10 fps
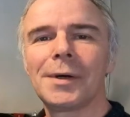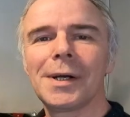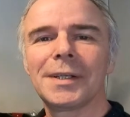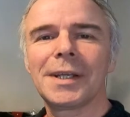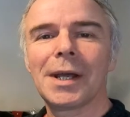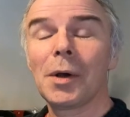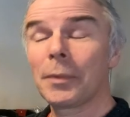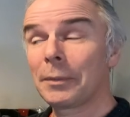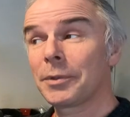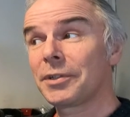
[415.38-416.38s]
Right, yeah, I
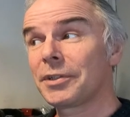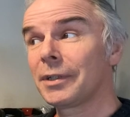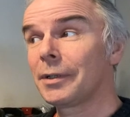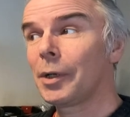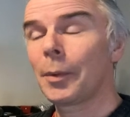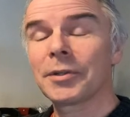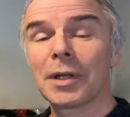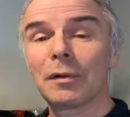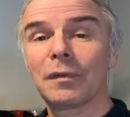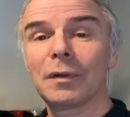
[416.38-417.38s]
hope that was uh, hope
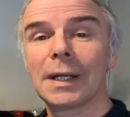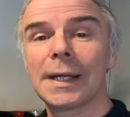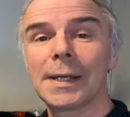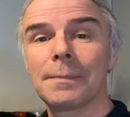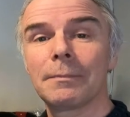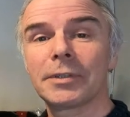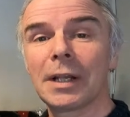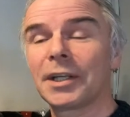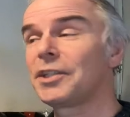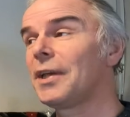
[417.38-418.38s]
was helpful. Um,
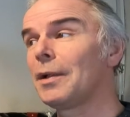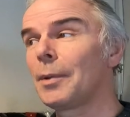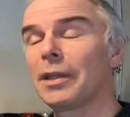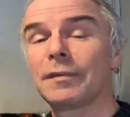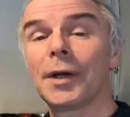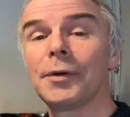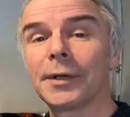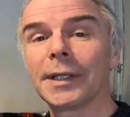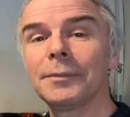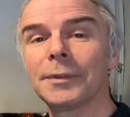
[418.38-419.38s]
slightly curtailed by the phone
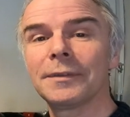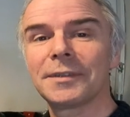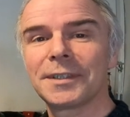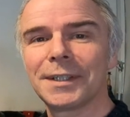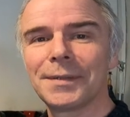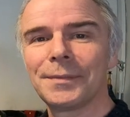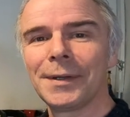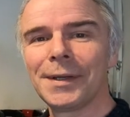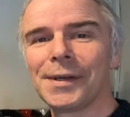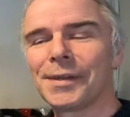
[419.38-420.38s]
ringing, but
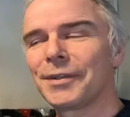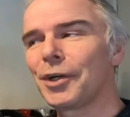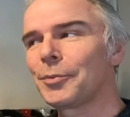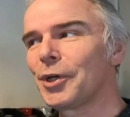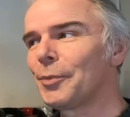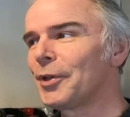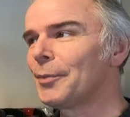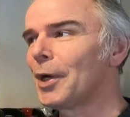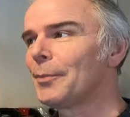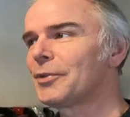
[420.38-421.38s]
um, the shop's open
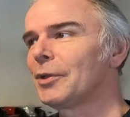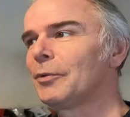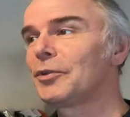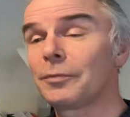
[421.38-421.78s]
at the moment, so